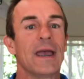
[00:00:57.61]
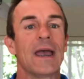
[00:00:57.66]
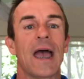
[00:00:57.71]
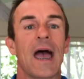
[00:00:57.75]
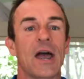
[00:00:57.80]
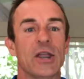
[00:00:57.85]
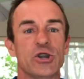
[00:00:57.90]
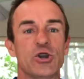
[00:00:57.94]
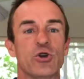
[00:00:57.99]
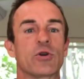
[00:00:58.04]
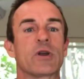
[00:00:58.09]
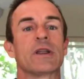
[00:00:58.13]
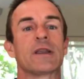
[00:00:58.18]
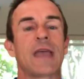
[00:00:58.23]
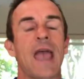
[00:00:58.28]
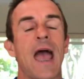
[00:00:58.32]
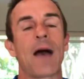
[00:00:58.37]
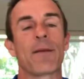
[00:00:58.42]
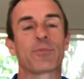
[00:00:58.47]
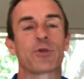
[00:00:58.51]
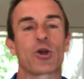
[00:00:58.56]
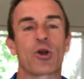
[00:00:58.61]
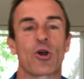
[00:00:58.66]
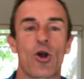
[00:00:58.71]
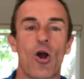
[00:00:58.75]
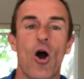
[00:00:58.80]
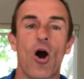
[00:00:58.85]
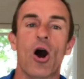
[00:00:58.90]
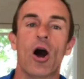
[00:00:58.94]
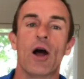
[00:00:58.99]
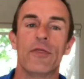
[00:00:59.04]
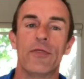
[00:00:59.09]
and you can capture
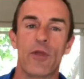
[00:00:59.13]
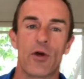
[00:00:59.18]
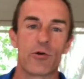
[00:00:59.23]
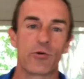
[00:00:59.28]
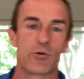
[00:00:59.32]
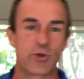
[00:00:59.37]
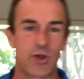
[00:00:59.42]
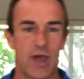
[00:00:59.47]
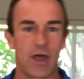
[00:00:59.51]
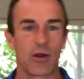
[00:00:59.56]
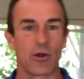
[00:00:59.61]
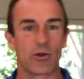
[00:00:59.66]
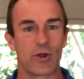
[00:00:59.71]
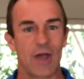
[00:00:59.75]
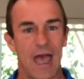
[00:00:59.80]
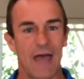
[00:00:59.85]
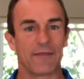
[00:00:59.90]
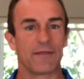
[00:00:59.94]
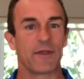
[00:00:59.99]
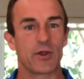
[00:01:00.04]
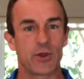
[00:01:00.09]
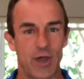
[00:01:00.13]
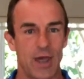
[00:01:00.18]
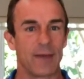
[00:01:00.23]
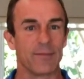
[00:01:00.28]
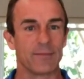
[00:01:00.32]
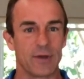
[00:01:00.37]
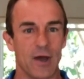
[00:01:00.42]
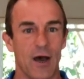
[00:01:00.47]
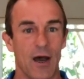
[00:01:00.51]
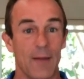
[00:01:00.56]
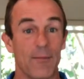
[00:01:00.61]
on those channels at the same
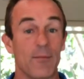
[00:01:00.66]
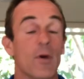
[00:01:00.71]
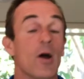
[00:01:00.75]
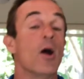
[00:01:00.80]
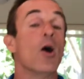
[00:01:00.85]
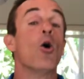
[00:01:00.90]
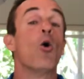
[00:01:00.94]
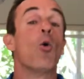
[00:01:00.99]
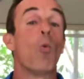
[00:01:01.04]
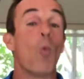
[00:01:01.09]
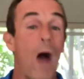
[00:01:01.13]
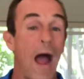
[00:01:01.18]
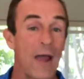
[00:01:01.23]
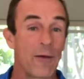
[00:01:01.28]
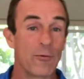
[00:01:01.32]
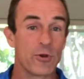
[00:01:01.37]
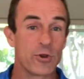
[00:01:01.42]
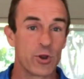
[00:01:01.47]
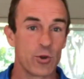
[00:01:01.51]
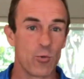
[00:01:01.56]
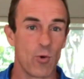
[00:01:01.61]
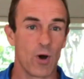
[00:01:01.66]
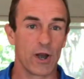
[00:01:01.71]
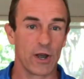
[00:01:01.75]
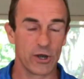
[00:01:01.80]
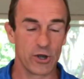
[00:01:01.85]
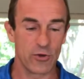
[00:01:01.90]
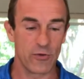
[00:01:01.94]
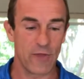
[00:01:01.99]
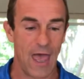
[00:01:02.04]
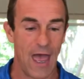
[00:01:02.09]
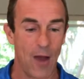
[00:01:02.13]
time. Why would you want
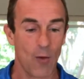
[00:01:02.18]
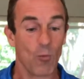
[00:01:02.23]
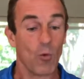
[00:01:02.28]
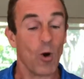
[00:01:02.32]
to do that?